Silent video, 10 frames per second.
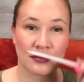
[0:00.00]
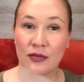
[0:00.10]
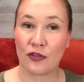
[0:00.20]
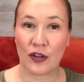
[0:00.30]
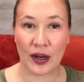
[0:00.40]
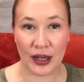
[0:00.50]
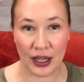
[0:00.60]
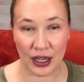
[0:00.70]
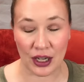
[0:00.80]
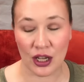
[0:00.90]

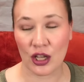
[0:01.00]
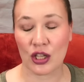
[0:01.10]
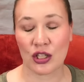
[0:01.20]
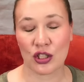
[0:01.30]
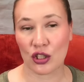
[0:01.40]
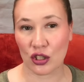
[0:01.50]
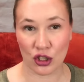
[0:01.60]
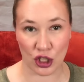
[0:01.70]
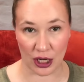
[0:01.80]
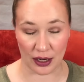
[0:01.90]
very
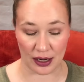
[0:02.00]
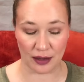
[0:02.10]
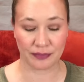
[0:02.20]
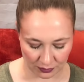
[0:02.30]
cherry